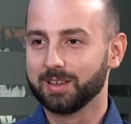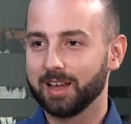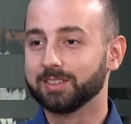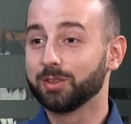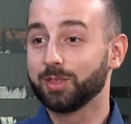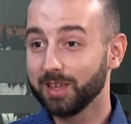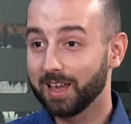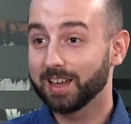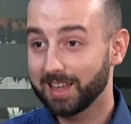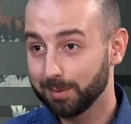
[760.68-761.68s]
And to think
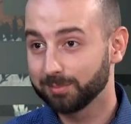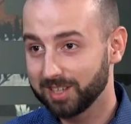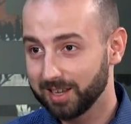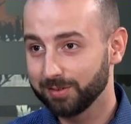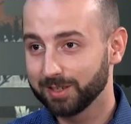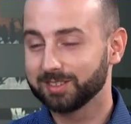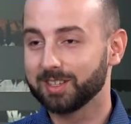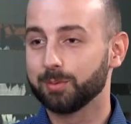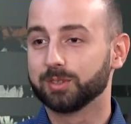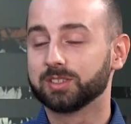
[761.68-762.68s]
at Camp David,
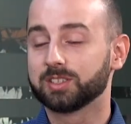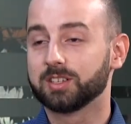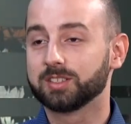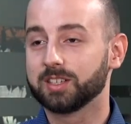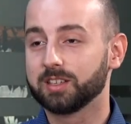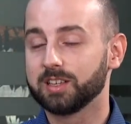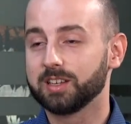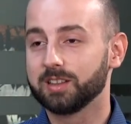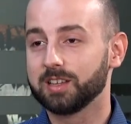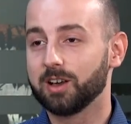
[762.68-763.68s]
they were discussing
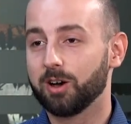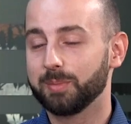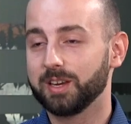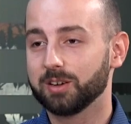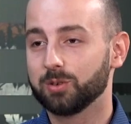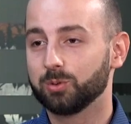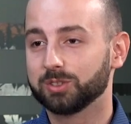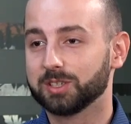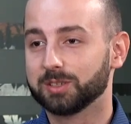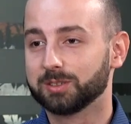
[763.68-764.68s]
the Armenian
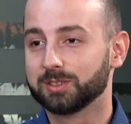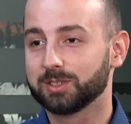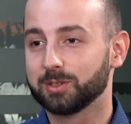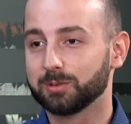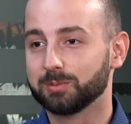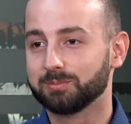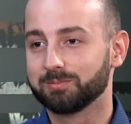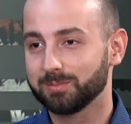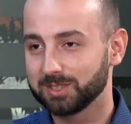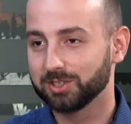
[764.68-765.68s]
Quarter. So,
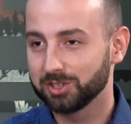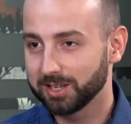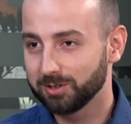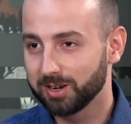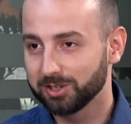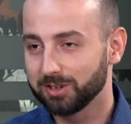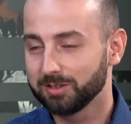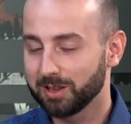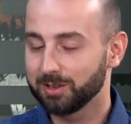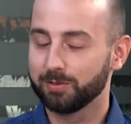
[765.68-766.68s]
Mr. Jack
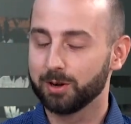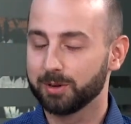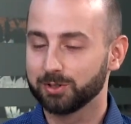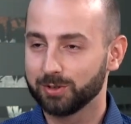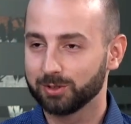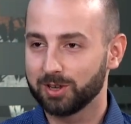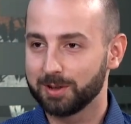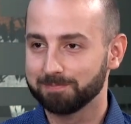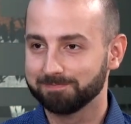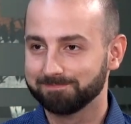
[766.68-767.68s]
Youredjian, thank you very much for your time.